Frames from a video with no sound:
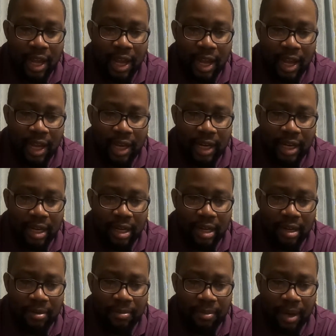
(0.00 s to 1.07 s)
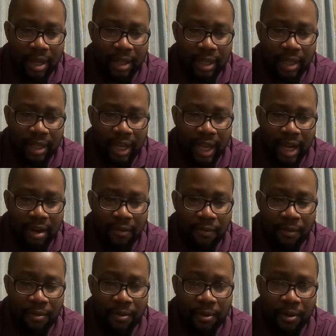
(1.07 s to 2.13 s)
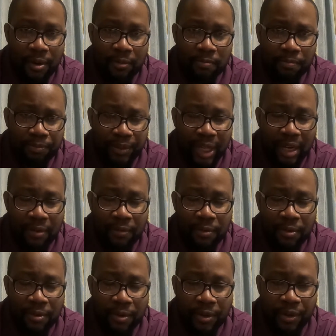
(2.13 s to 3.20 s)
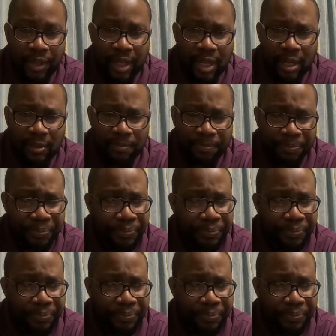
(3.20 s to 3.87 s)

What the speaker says: And I think they had a food court. They had a food court there,